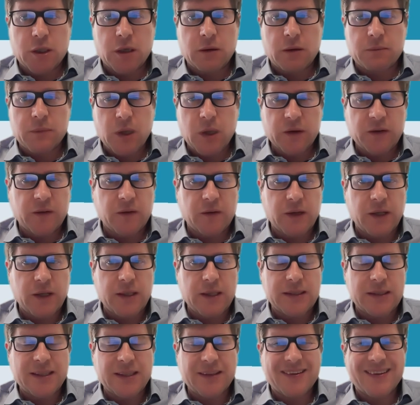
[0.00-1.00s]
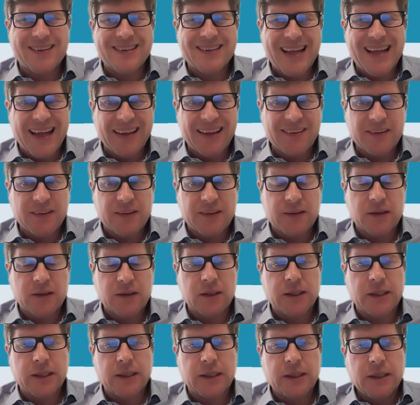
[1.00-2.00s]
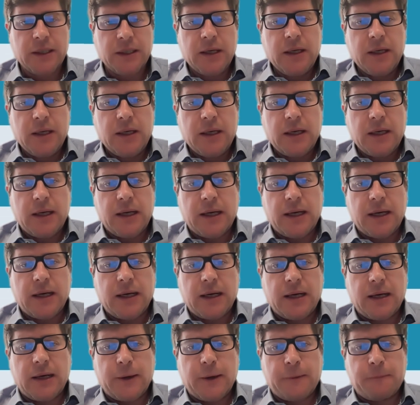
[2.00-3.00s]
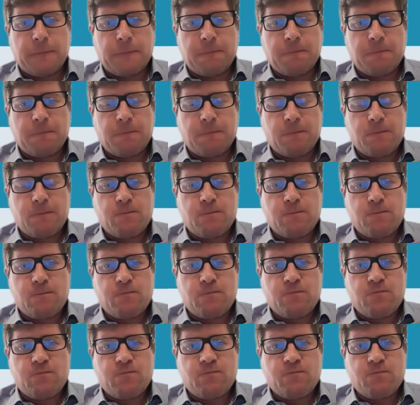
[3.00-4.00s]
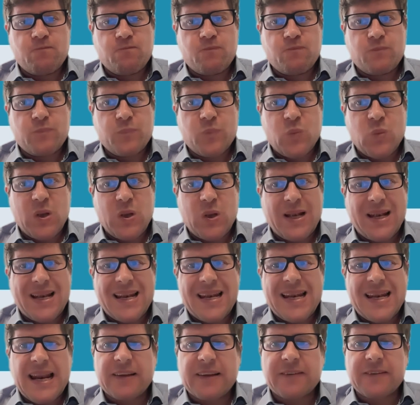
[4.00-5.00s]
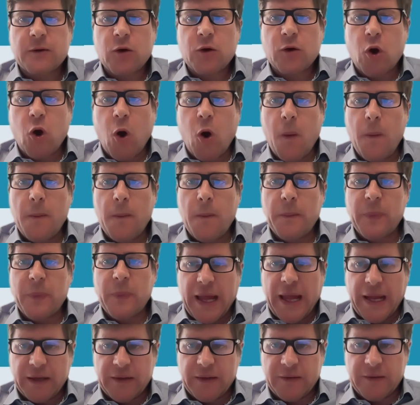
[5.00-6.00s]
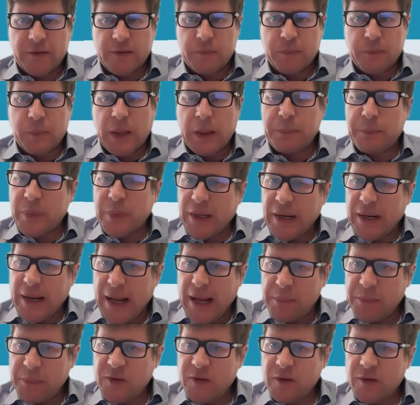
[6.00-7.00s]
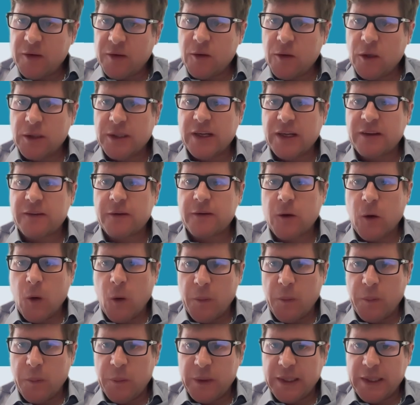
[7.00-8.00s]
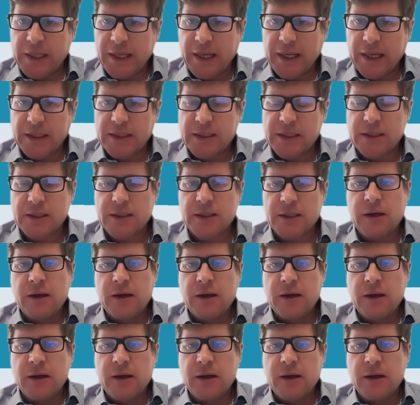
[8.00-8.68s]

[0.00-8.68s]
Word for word: And I'm not saying that it's necessarily less complex, but perhaps it's not as complicated.